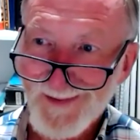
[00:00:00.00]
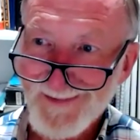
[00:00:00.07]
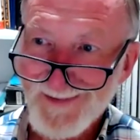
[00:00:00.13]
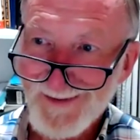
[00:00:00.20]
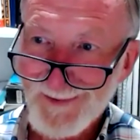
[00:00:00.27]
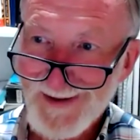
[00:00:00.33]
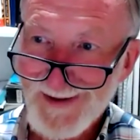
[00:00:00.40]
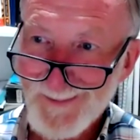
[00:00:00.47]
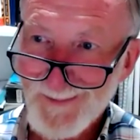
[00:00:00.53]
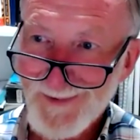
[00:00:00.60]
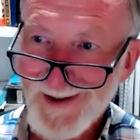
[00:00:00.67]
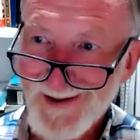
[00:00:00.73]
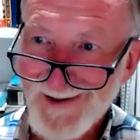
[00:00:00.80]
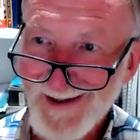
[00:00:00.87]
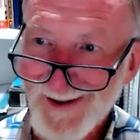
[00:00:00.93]
I said, I'll keep
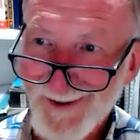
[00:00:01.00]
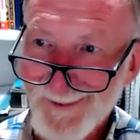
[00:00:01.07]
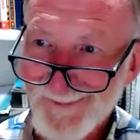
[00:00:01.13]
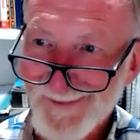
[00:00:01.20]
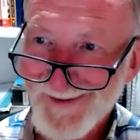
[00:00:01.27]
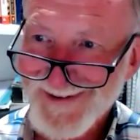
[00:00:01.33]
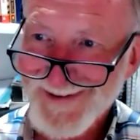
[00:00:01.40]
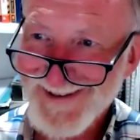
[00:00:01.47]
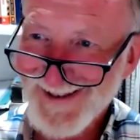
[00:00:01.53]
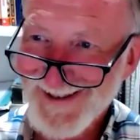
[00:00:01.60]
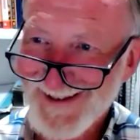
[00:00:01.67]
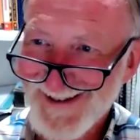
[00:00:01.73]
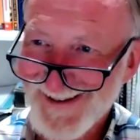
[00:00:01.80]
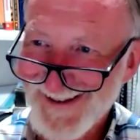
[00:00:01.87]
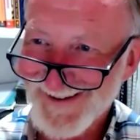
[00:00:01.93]
right out of this
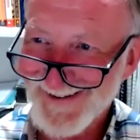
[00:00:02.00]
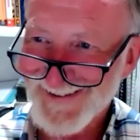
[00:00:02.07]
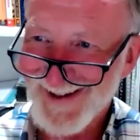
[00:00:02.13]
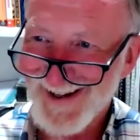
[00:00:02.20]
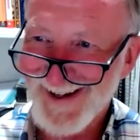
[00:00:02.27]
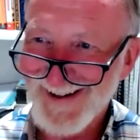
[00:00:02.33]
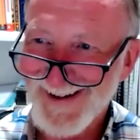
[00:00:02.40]
because I